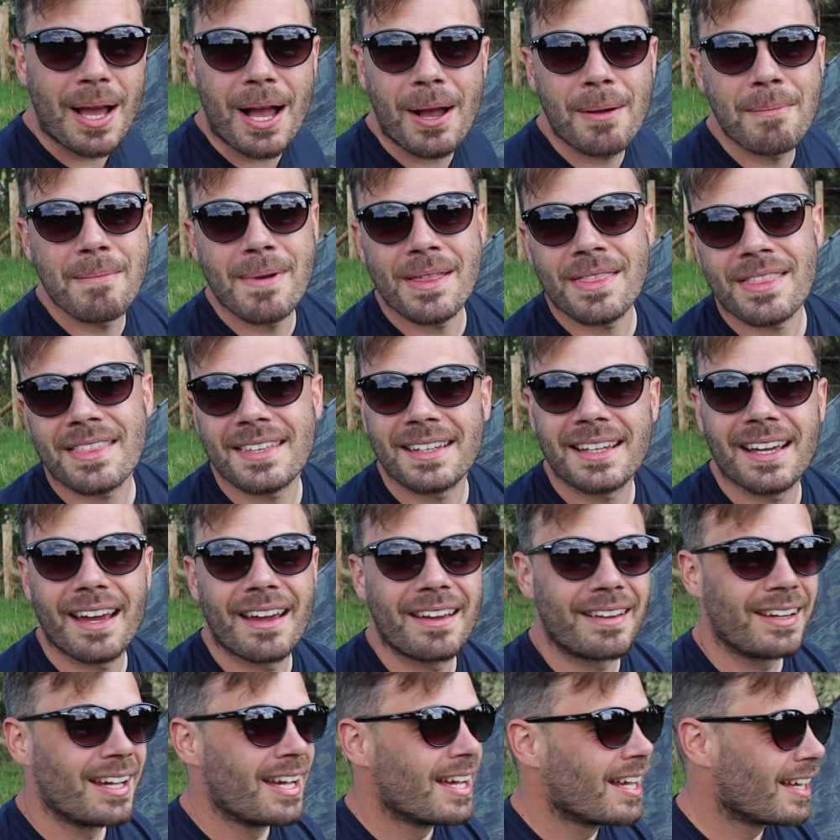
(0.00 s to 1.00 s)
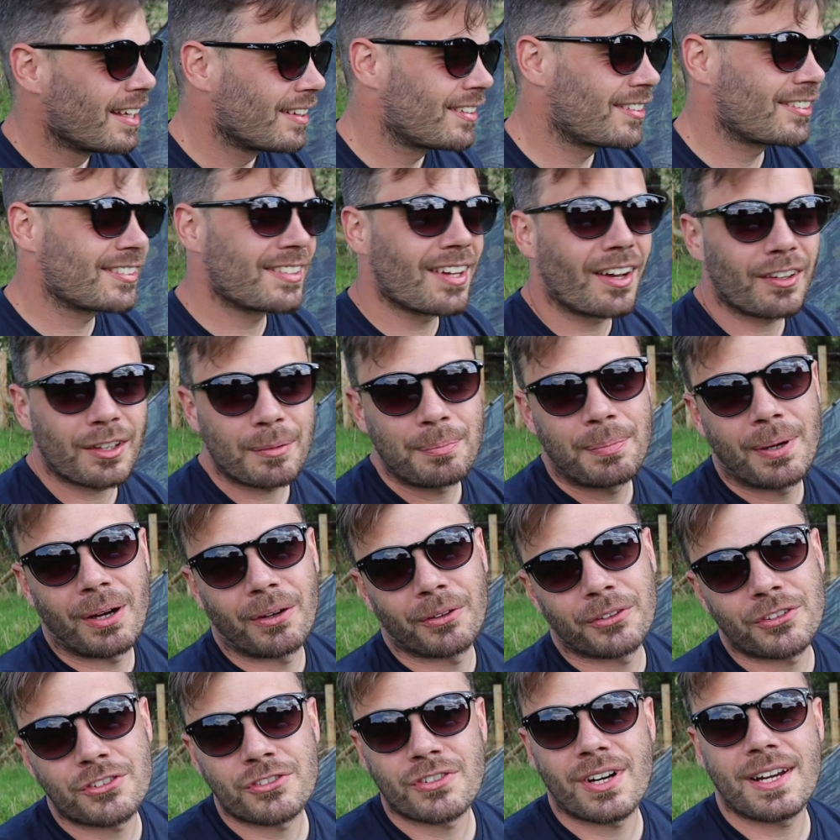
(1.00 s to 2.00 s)
about a month ago stuck the
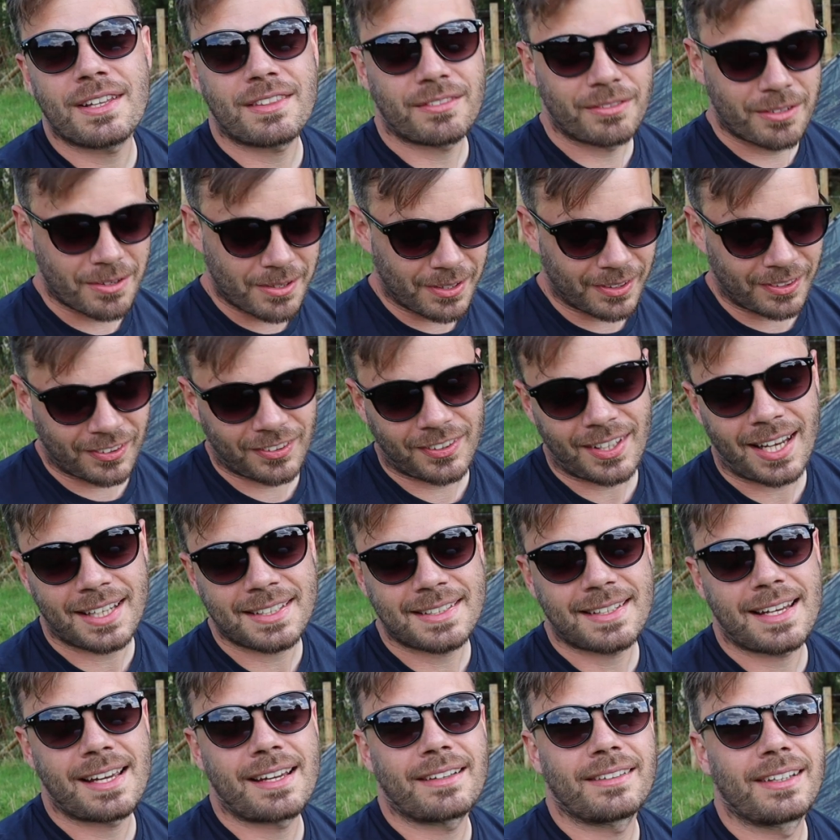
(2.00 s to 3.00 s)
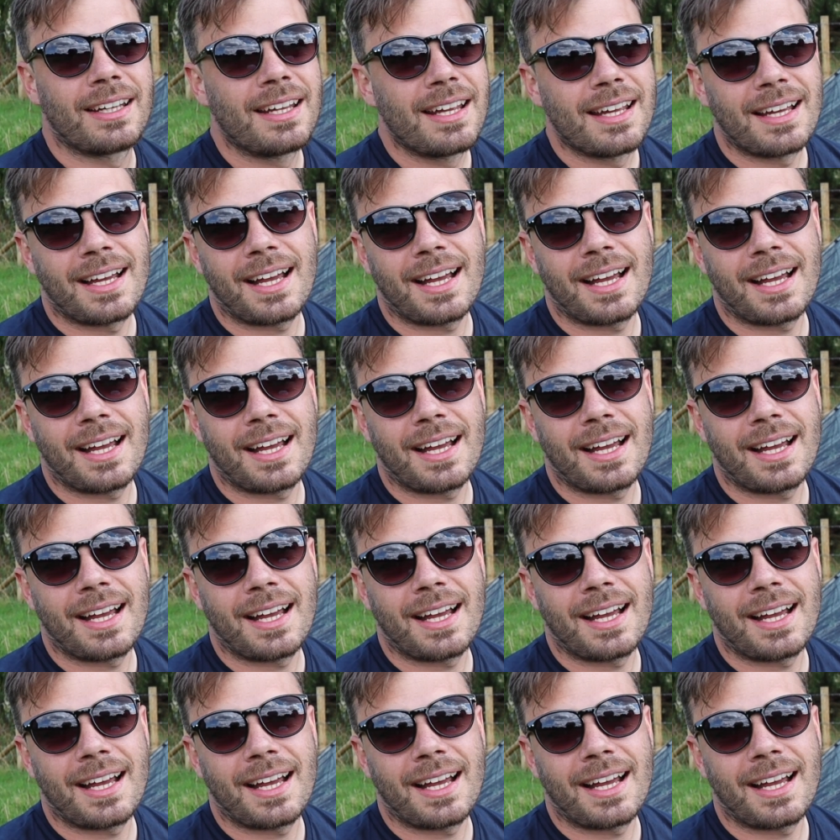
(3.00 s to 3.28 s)
pole straight through it, sat down,